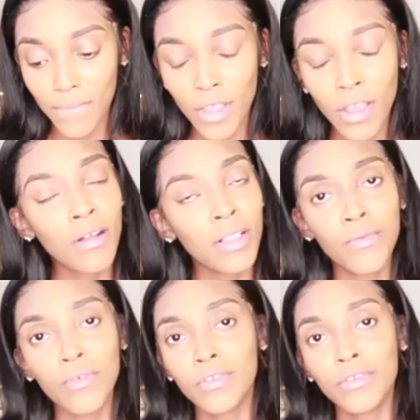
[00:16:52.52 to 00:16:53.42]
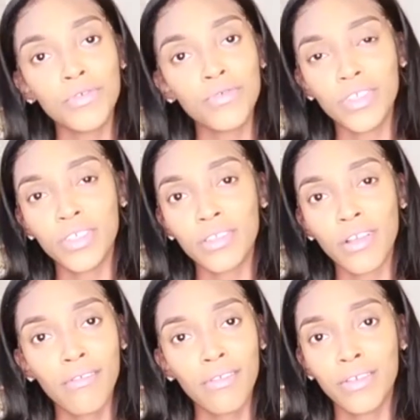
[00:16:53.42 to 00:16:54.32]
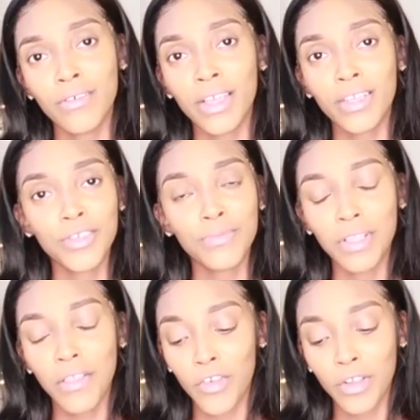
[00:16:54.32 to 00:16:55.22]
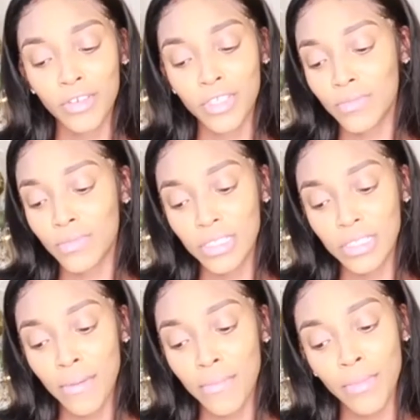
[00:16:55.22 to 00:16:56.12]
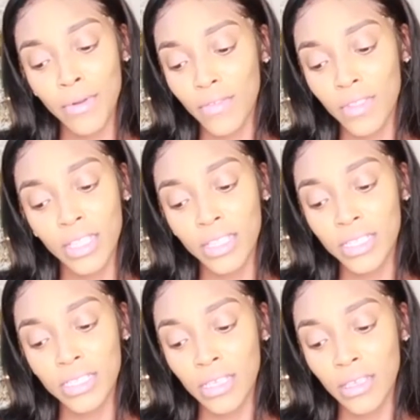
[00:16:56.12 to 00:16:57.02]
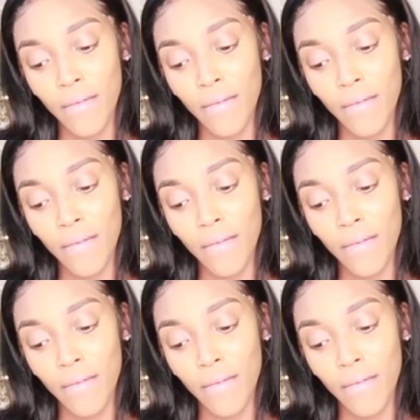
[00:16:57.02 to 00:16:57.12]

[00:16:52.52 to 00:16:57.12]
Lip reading: All I wanted to do was just earn a little extra money for Christmas and my birthday, that's it.